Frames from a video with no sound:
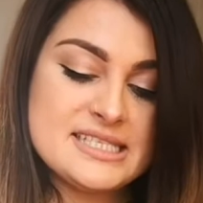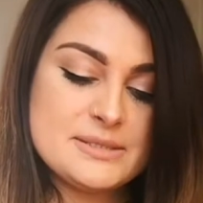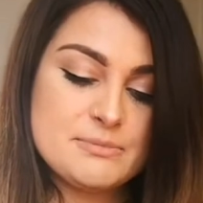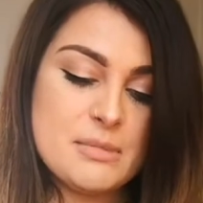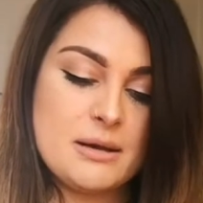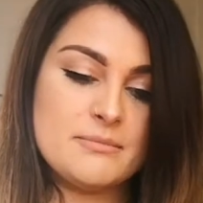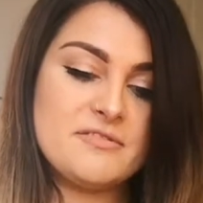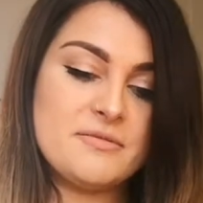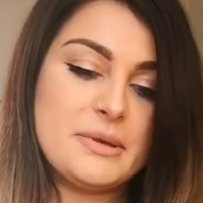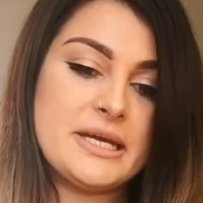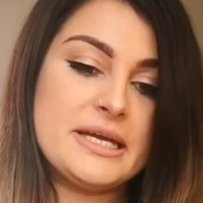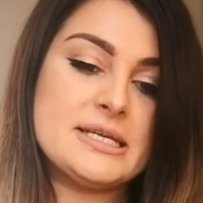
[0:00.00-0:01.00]
this
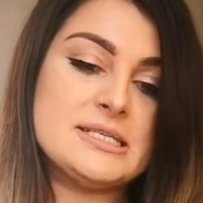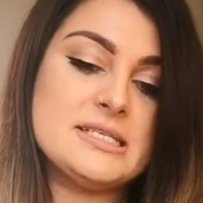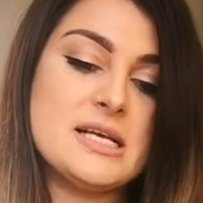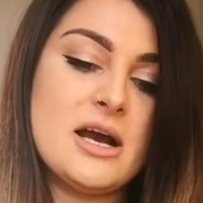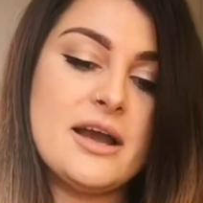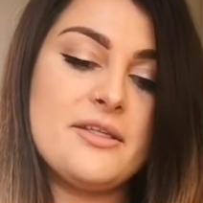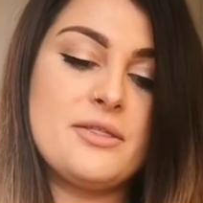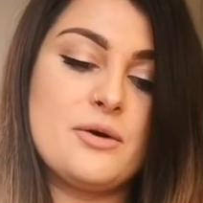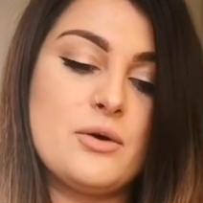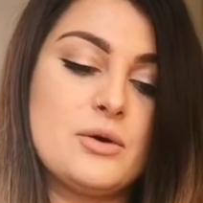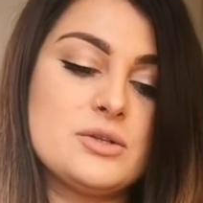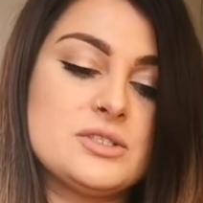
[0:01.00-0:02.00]
month, because I
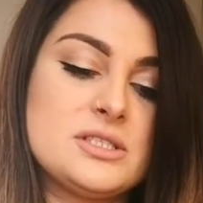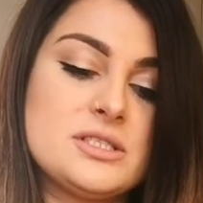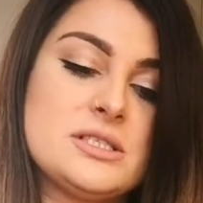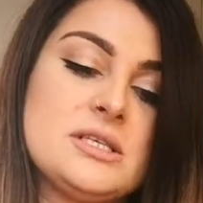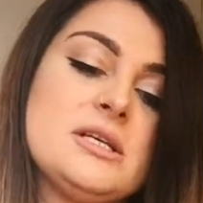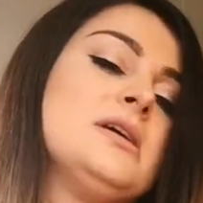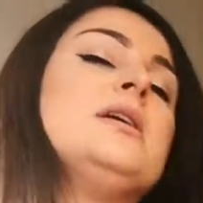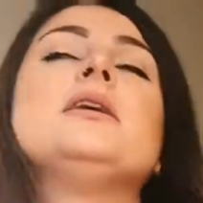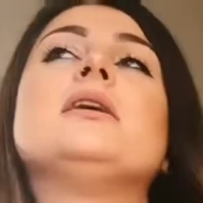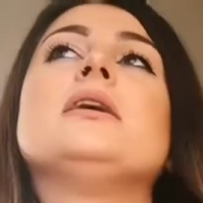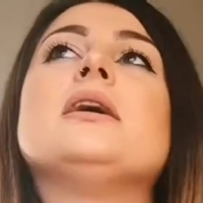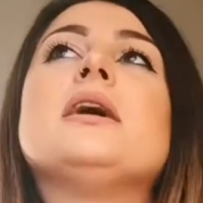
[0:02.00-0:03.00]
thought
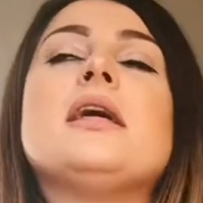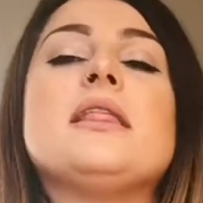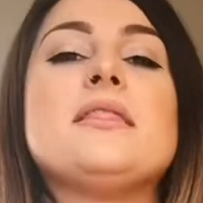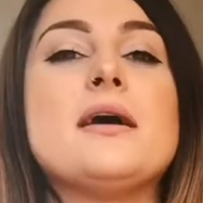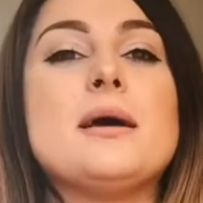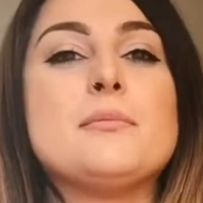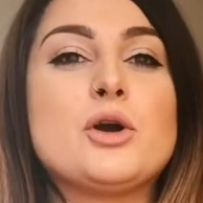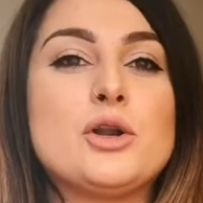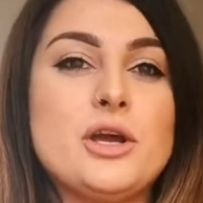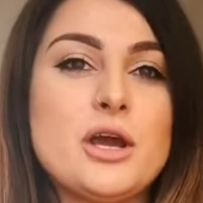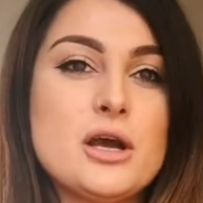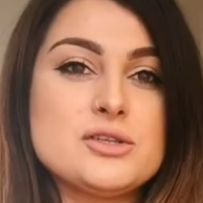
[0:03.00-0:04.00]
that I'm
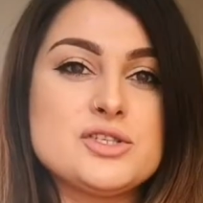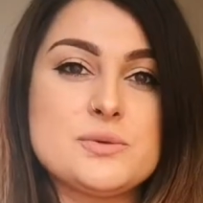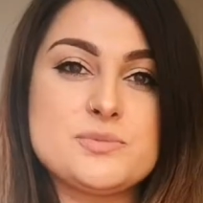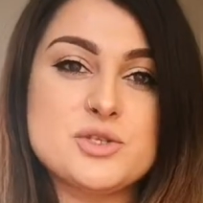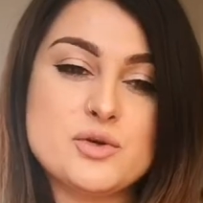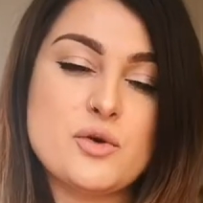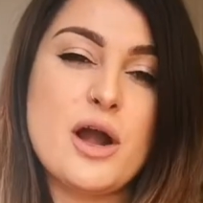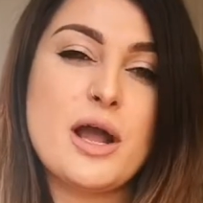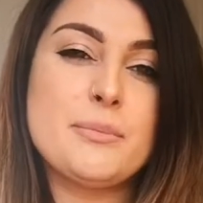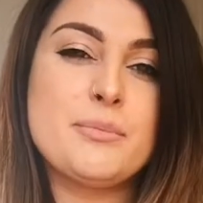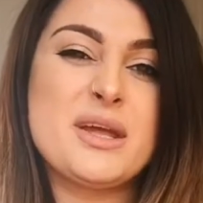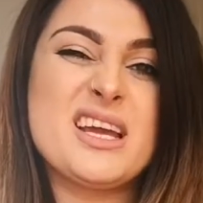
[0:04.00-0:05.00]
gonna
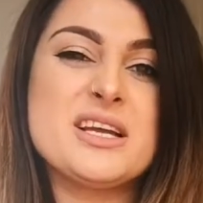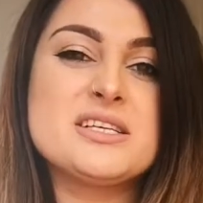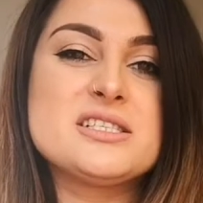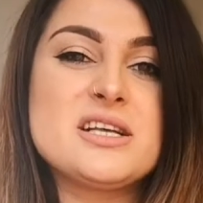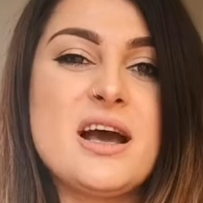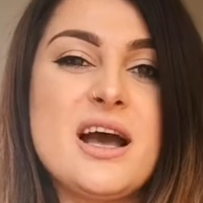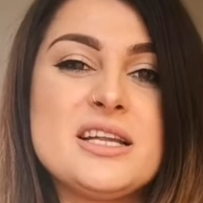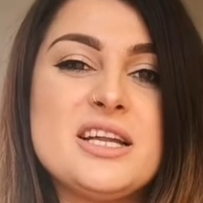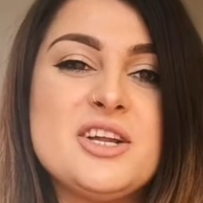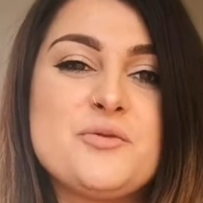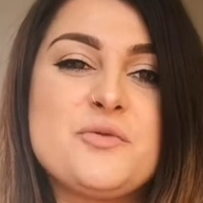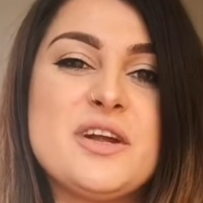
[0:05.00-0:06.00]
unsubscribe because I
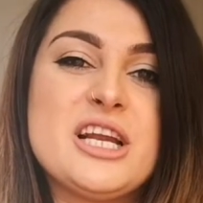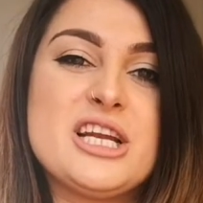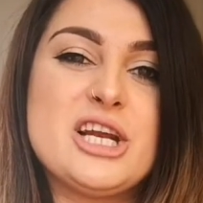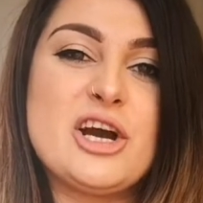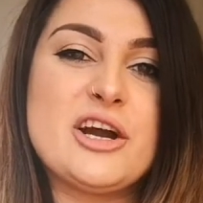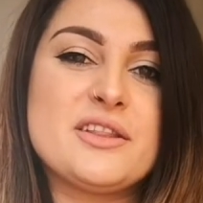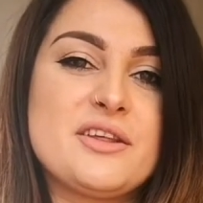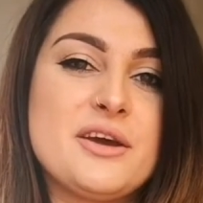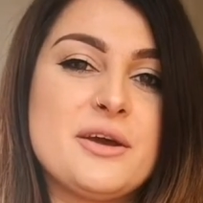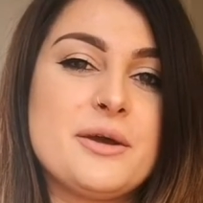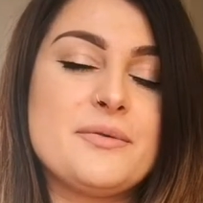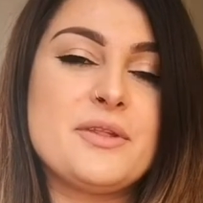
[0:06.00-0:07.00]
didn't really like
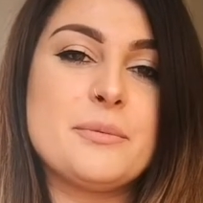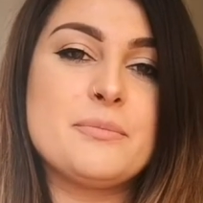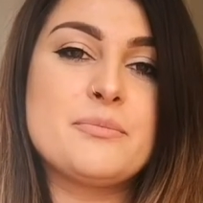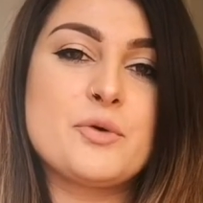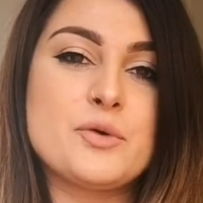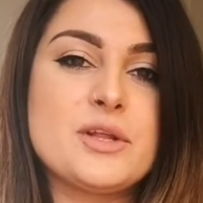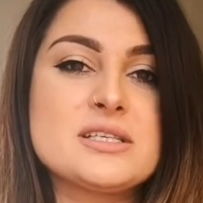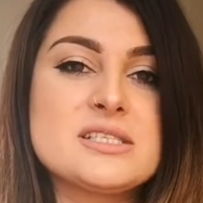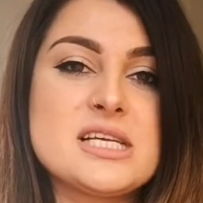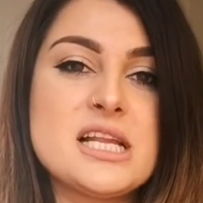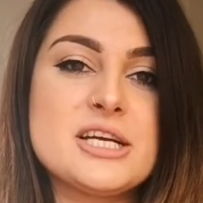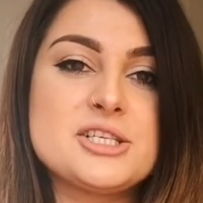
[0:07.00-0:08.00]
the, the product
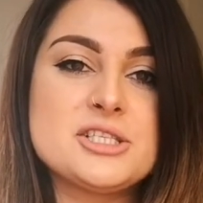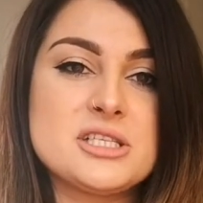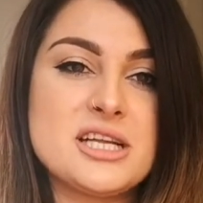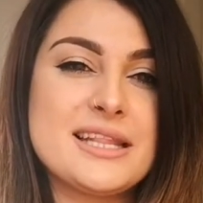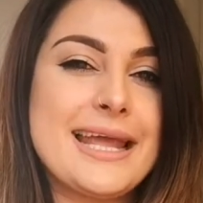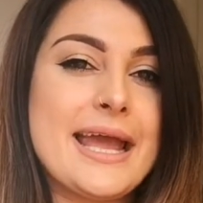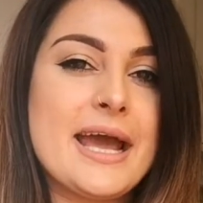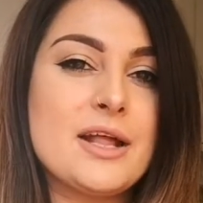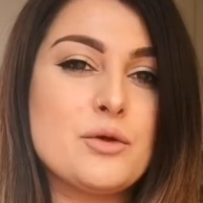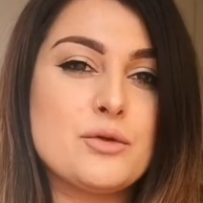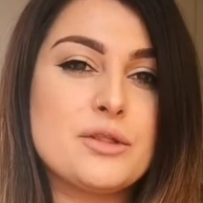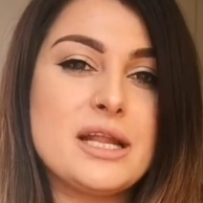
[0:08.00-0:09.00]
selection that they
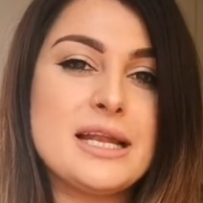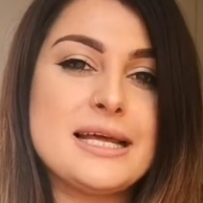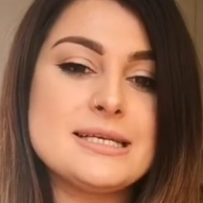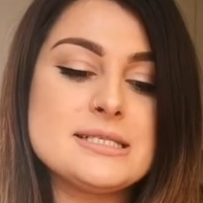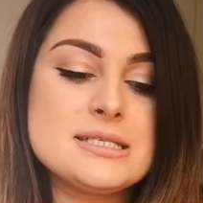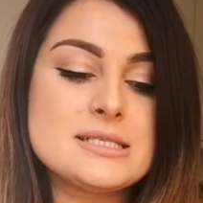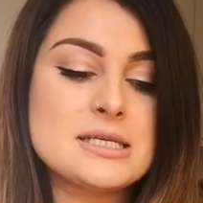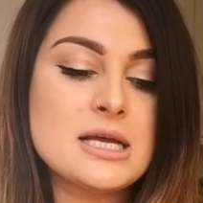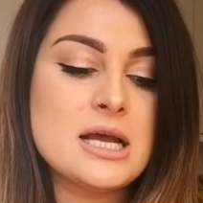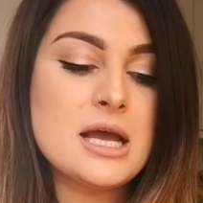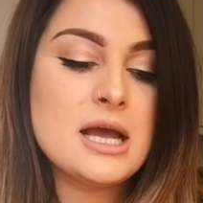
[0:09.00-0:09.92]
had on the list.